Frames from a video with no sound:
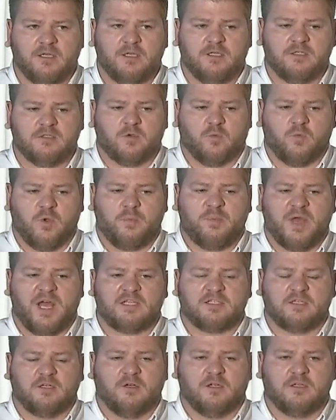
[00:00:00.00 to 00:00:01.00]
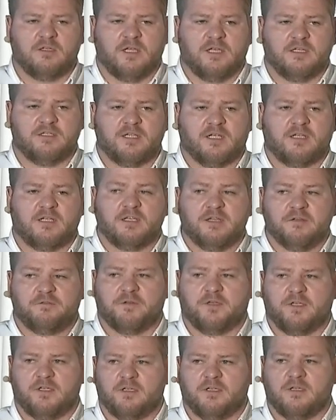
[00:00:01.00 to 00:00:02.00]
So we're passing on a
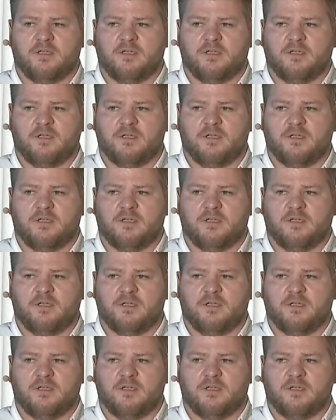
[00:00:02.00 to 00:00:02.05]
significant